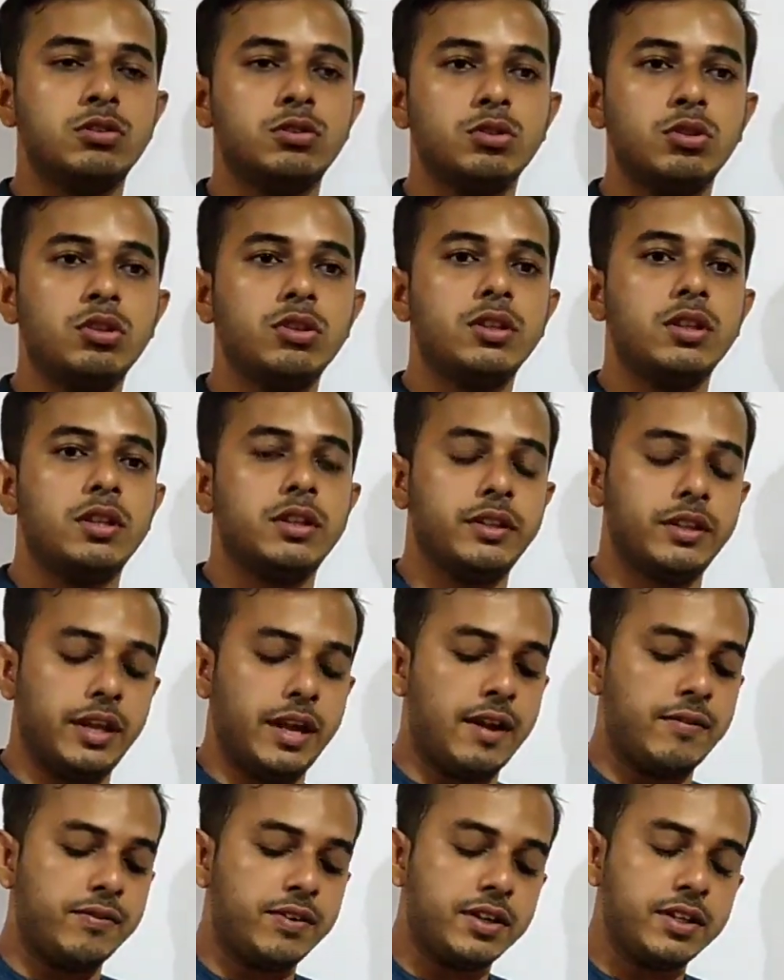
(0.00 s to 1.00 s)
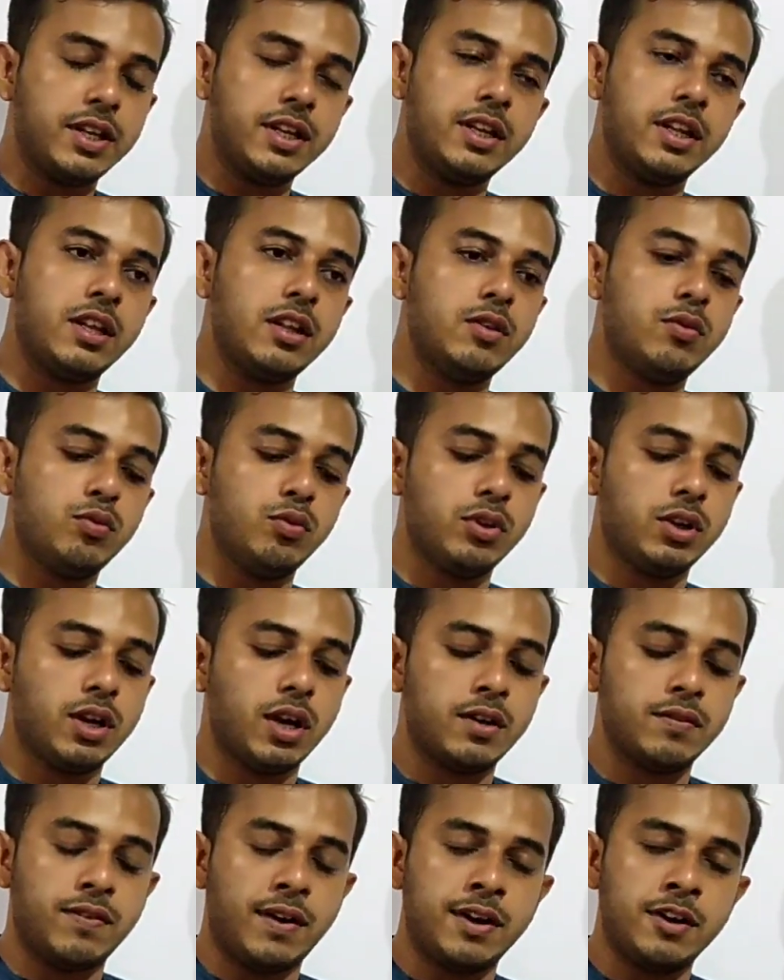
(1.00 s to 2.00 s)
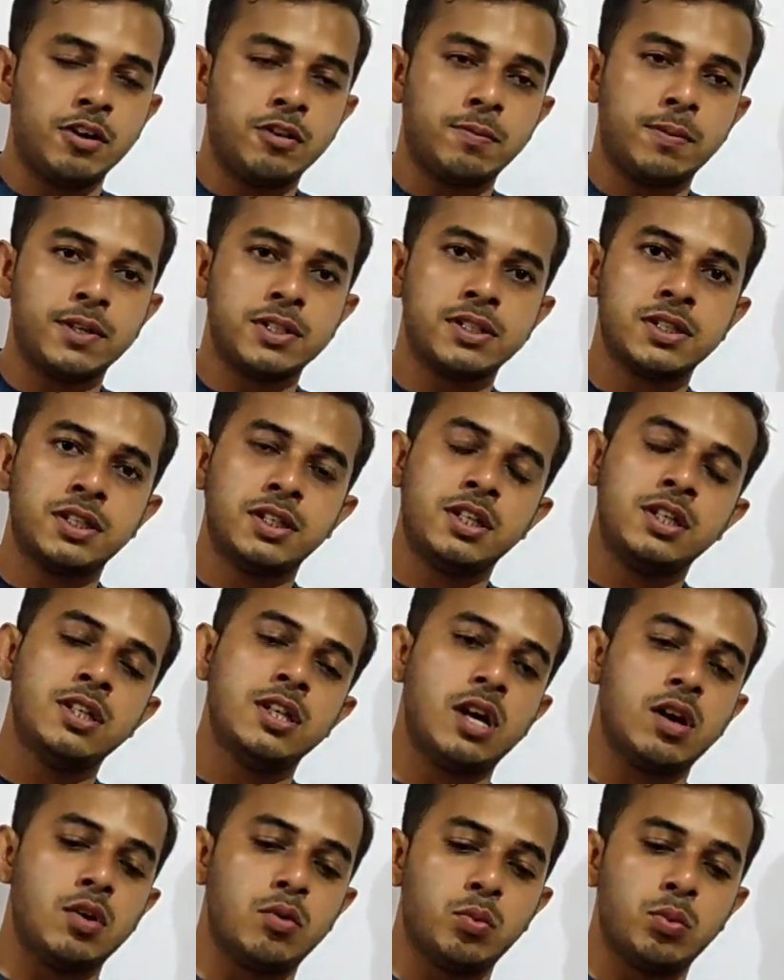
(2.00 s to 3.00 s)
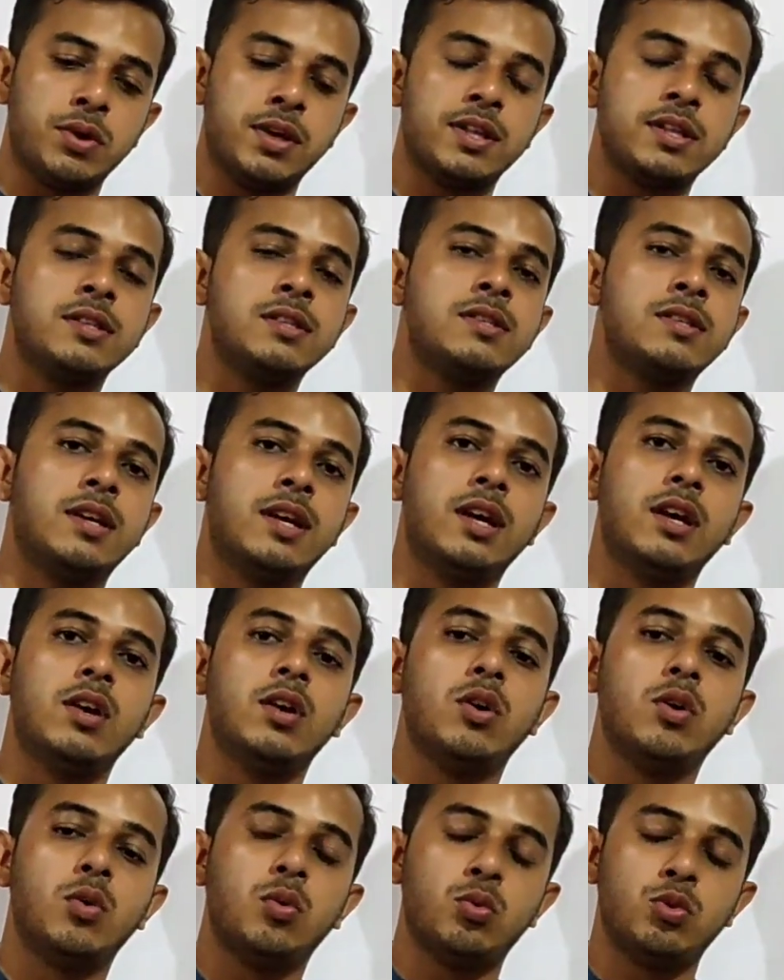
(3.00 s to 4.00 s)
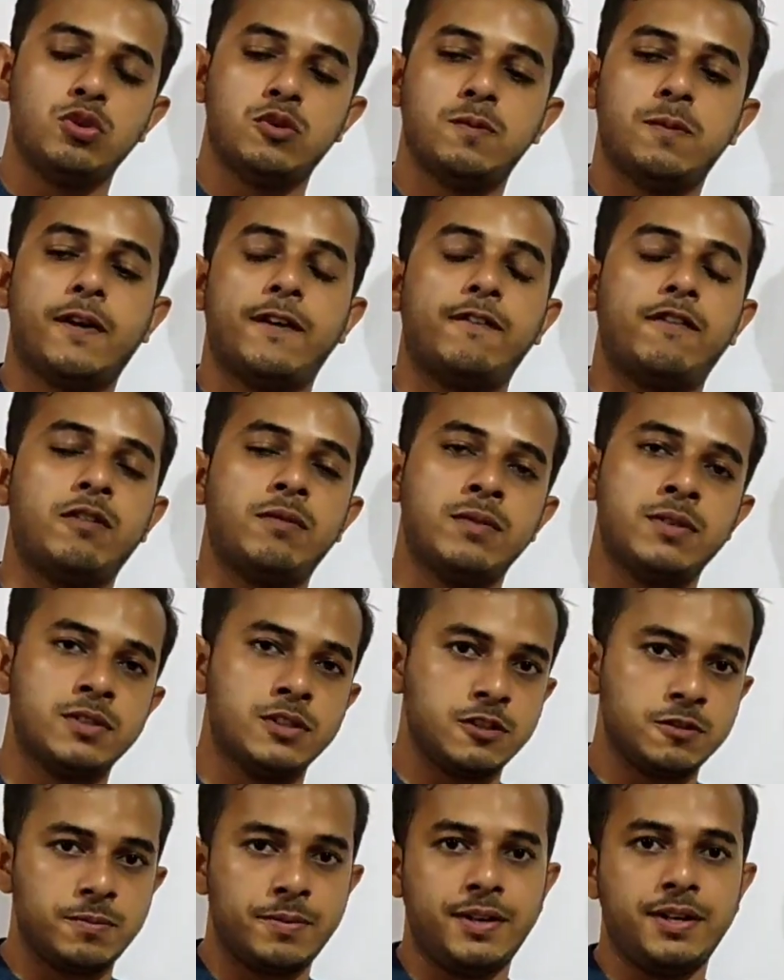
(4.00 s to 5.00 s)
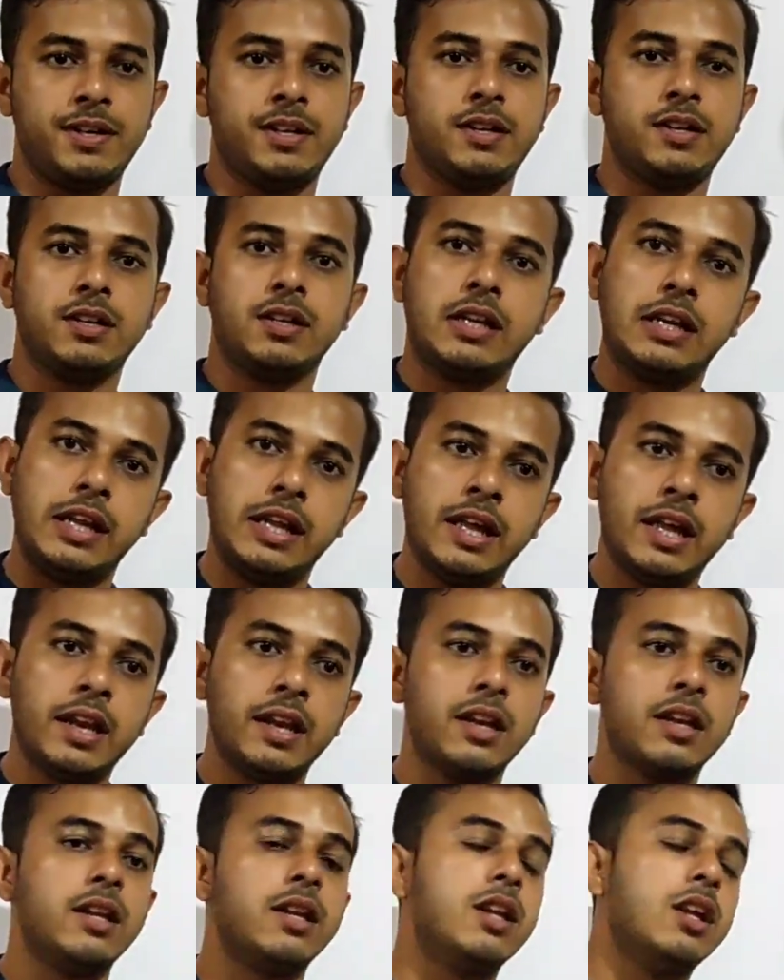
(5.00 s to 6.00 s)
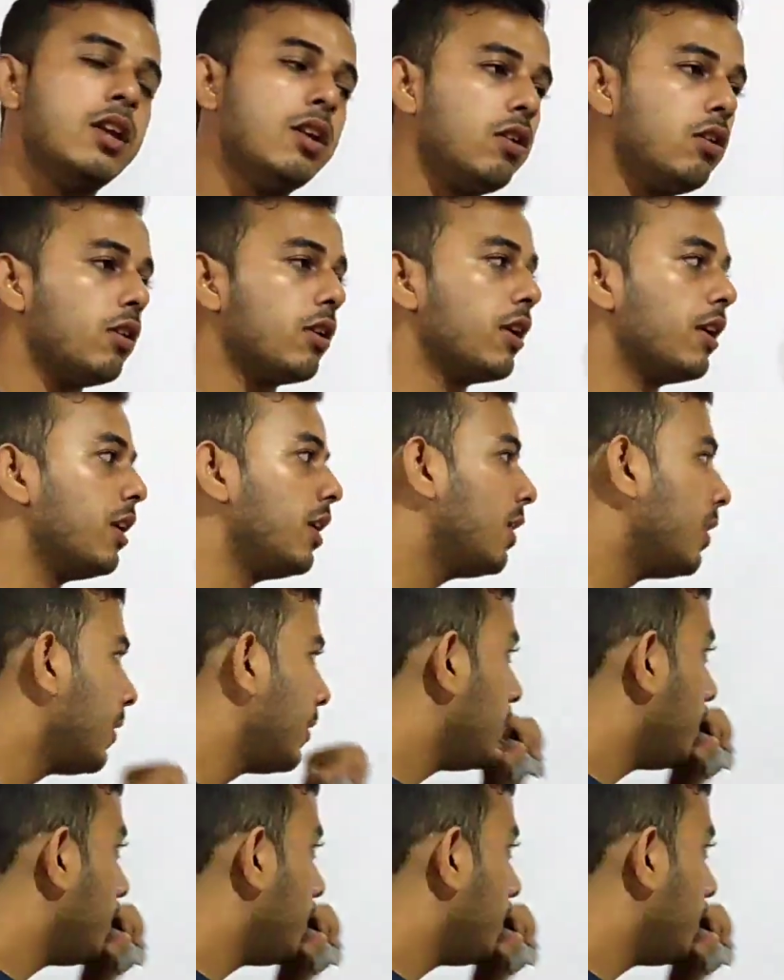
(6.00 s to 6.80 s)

so after that, if we can find out percentage, we can say whose performance is better. Clear? Okay,